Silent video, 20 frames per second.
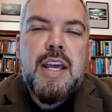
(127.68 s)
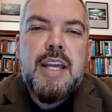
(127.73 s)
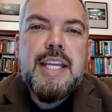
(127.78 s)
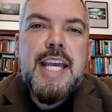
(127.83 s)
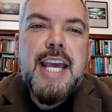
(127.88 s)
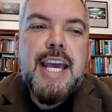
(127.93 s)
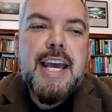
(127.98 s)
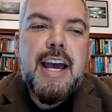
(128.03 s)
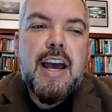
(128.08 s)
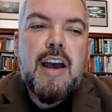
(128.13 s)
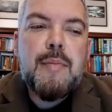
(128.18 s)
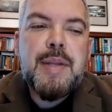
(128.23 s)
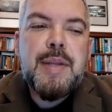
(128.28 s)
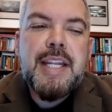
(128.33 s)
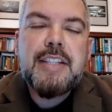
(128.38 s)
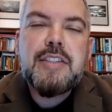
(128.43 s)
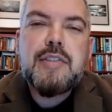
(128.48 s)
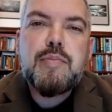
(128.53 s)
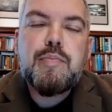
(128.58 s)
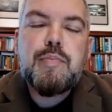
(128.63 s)
Yeah, I mean,
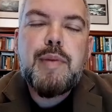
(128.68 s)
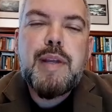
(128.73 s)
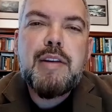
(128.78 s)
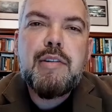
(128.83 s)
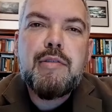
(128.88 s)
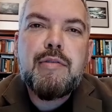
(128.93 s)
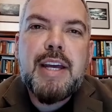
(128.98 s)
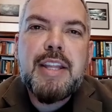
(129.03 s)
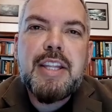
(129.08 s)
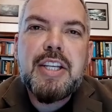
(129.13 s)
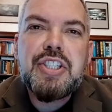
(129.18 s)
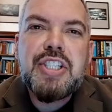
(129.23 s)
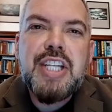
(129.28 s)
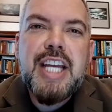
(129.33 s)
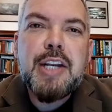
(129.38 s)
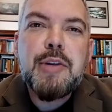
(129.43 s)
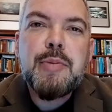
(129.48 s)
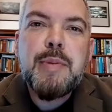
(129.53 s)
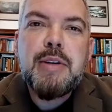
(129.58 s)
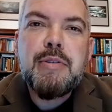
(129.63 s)
it's been a rather
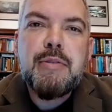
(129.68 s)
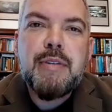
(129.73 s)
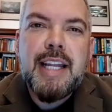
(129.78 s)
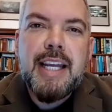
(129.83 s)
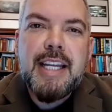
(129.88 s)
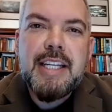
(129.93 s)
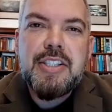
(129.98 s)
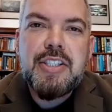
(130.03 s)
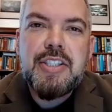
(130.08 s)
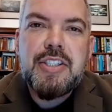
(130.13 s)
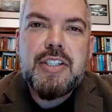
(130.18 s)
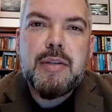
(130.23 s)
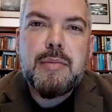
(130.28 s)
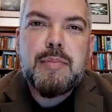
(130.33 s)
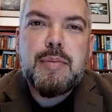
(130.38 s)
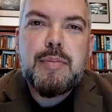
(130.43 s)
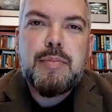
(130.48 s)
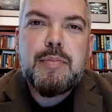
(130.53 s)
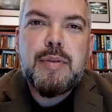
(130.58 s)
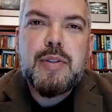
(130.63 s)
shadowy
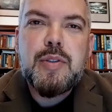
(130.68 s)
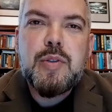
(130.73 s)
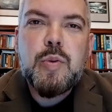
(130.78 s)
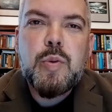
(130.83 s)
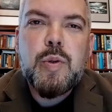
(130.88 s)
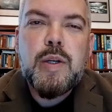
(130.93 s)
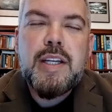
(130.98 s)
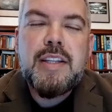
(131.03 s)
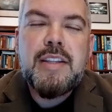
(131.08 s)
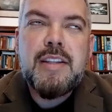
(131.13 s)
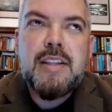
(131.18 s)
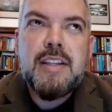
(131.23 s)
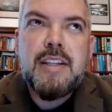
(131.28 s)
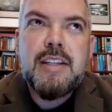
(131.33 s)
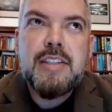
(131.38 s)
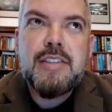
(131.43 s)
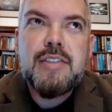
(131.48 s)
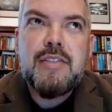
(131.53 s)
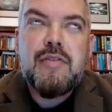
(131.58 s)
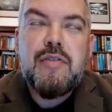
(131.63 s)
relationship between the
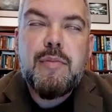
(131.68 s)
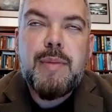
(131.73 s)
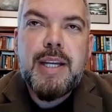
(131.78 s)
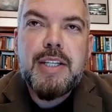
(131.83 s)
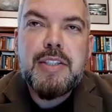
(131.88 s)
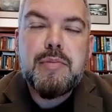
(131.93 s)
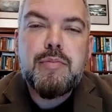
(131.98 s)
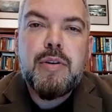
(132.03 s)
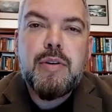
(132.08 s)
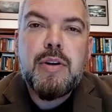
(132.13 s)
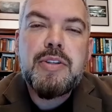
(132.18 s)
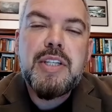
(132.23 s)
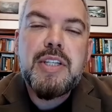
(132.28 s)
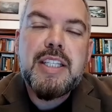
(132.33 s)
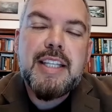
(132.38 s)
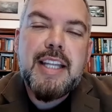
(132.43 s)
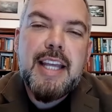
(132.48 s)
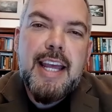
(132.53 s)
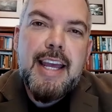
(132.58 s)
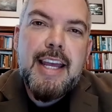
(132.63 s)
Disinformation
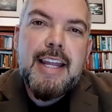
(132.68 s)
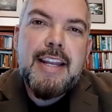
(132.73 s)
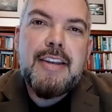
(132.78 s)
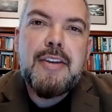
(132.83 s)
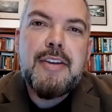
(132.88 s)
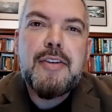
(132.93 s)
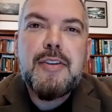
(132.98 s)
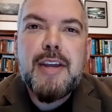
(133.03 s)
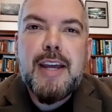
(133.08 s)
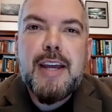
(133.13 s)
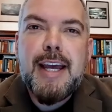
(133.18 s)
Project and